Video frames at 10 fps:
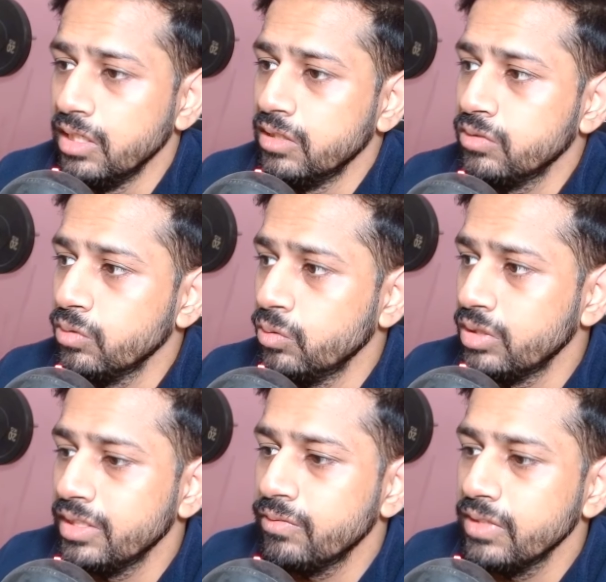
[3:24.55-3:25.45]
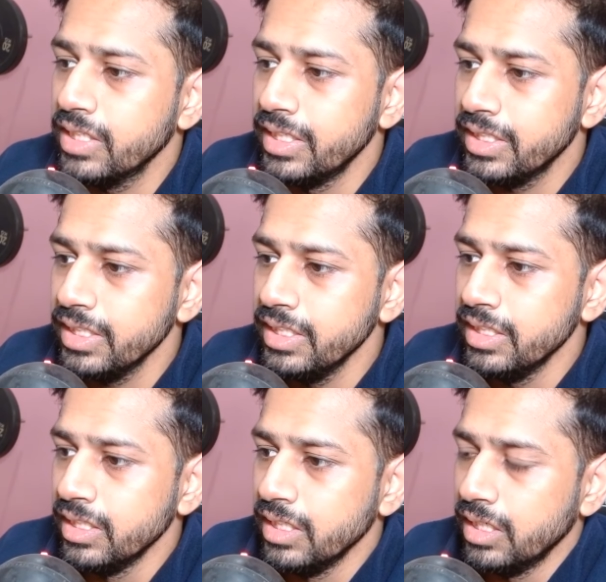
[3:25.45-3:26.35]
So the difficulty
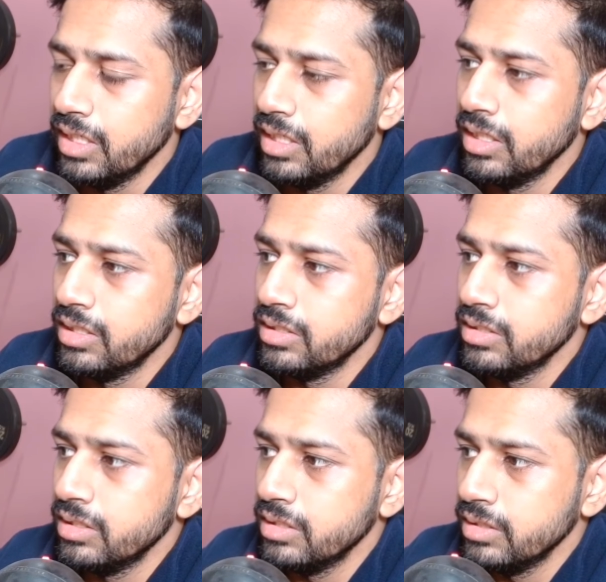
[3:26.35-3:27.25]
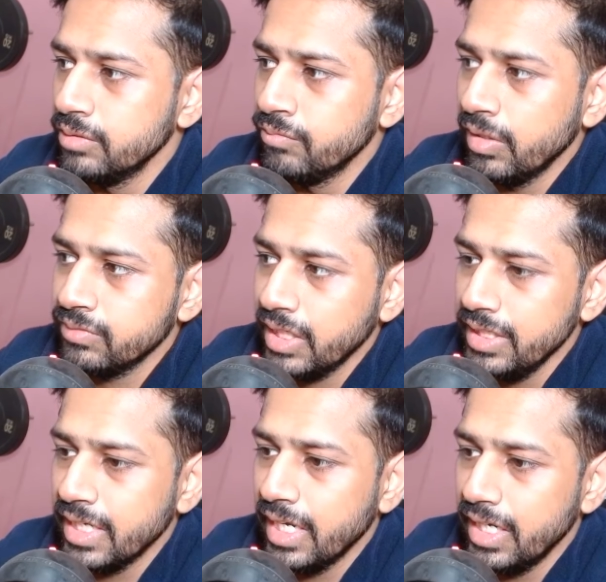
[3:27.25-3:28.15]

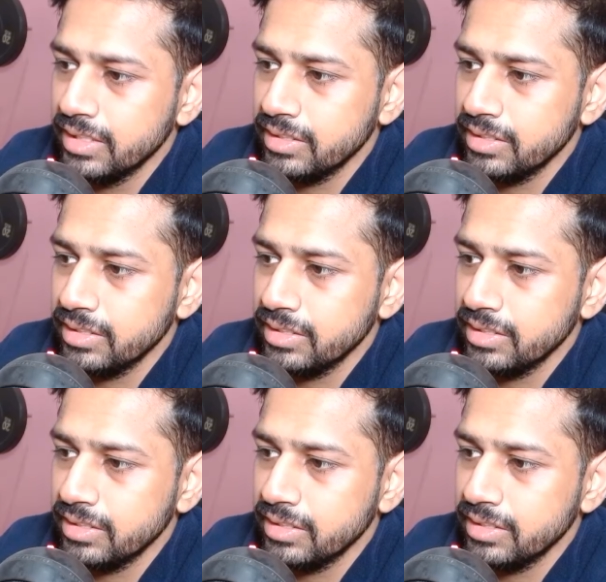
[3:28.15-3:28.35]
website has